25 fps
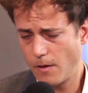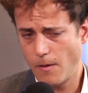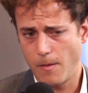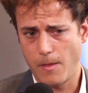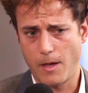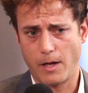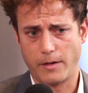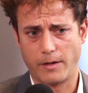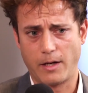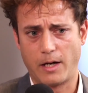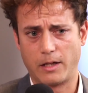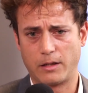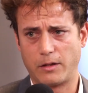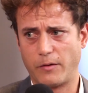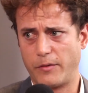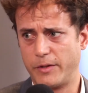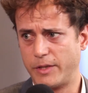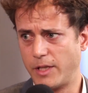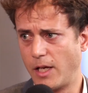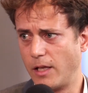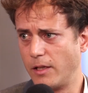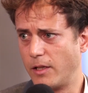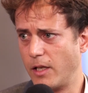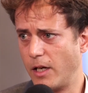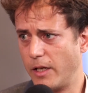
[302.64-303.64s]
that
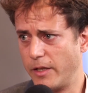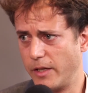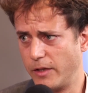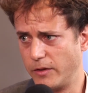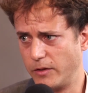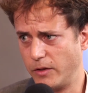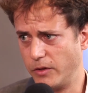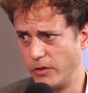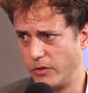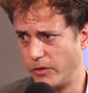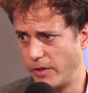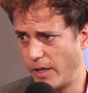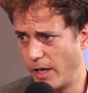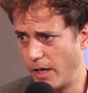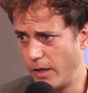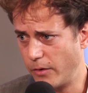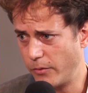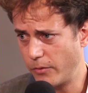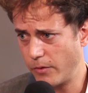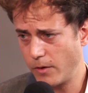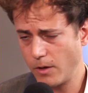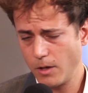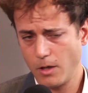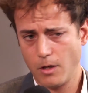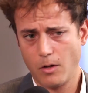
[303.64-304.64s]
artificial intelligence is
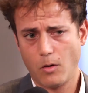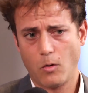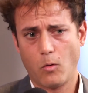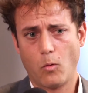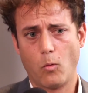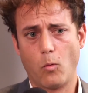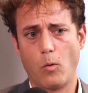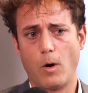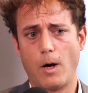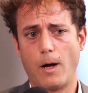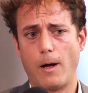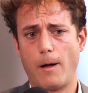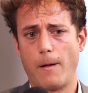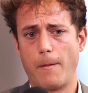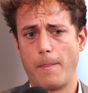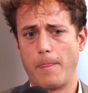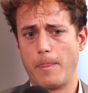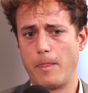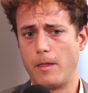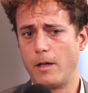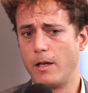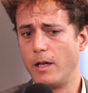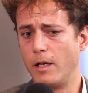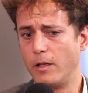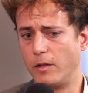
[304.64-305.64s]
safe. Mm.
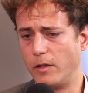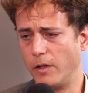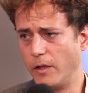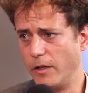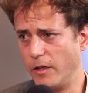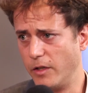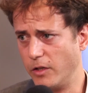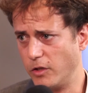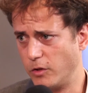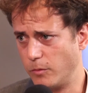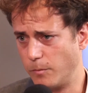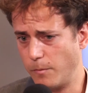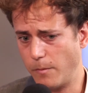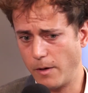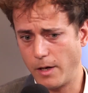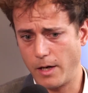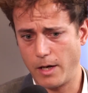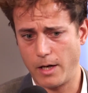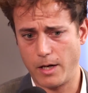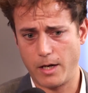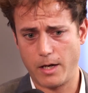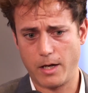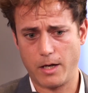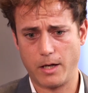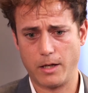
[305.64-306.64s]
One, it is
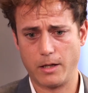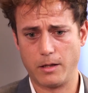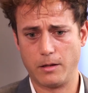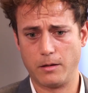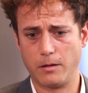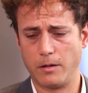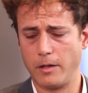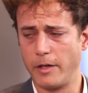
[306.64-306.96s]
by